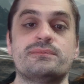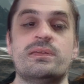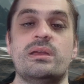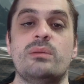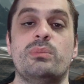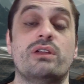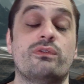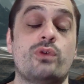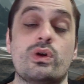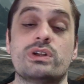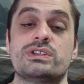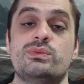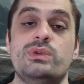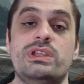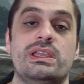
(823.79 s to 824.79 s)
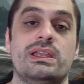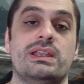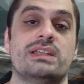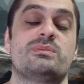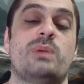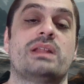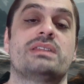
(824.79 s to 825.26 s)
But, of course, we can
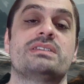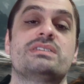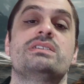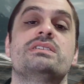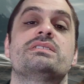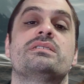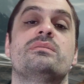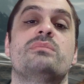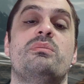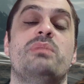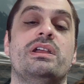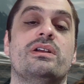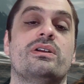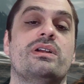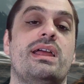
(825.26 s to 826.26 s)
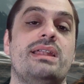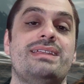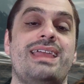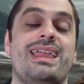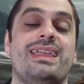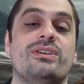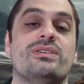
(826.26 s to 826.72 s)
expect to see some bigger and
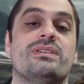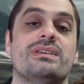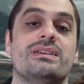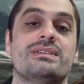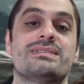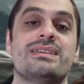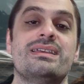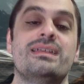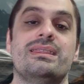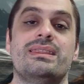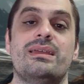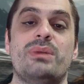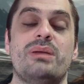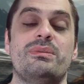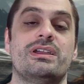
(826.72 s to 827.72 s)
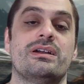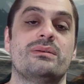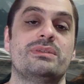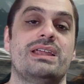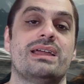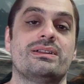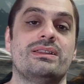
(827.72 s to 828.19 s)
tankier things that might be
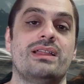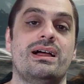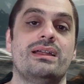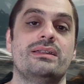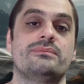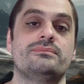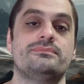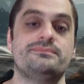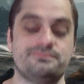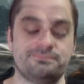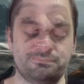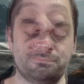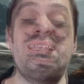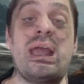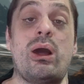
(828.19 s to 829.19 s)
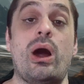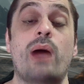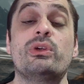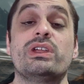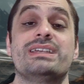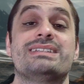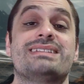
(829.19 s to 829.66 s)
coming down the line. Now, I'm
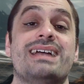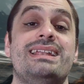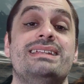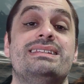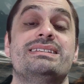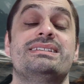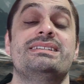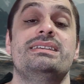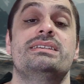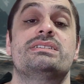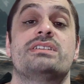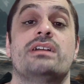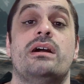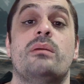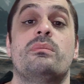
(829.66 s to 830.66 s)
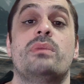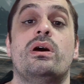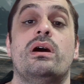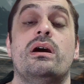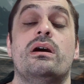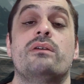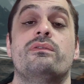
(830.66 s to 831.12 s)
really excited to see some
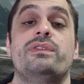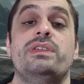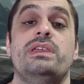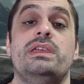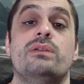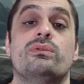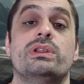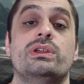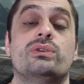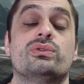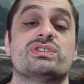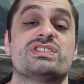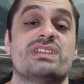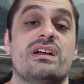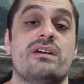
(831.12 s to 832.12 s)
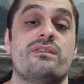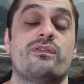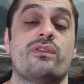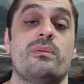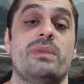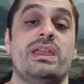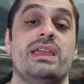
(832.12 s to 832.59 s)
of the really cool stuff
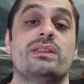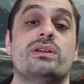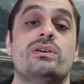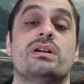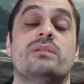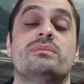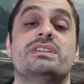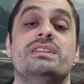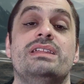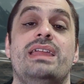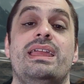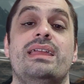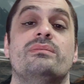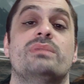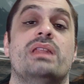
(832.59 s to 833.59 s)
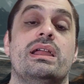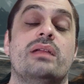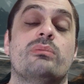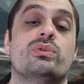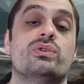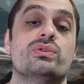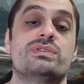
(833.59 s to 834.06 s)
from Halo come to the game, like
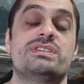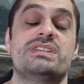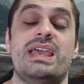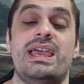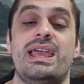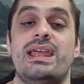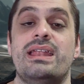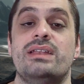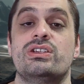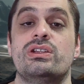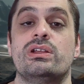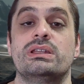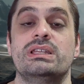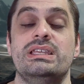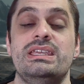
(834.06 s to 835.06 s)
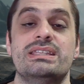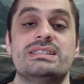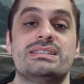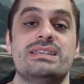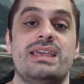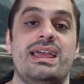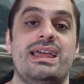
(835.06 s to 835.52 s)
Brutes and
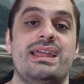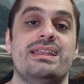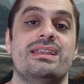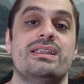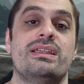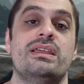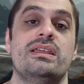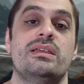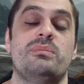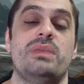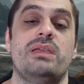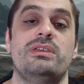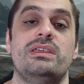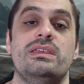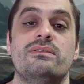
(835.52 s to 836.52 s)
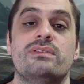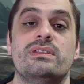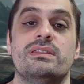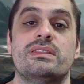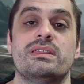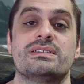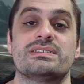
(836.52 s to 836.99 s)
Elites, and maybe even
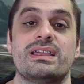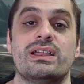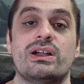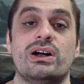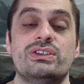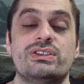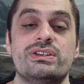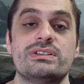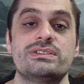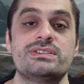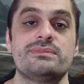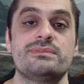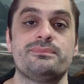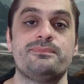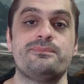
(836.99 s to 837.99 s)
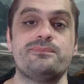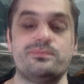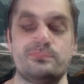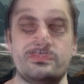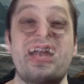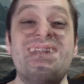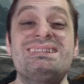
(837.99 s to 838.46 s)
things like Hunters.
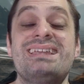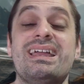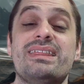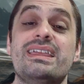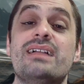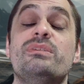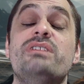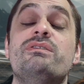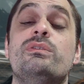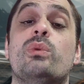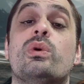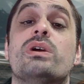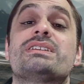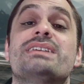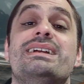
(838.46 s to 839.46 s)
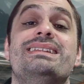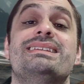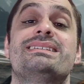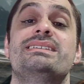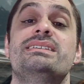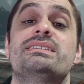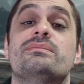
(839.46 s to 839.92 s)
But honestly, I think I'm even more excited to
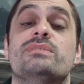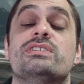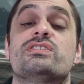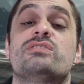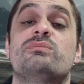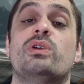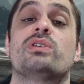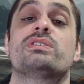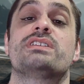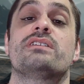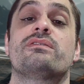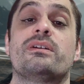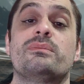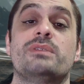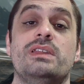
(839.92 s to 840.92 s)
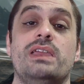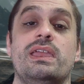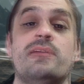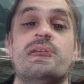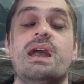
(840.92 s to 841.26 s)
see some of the smaller stuff come to the game.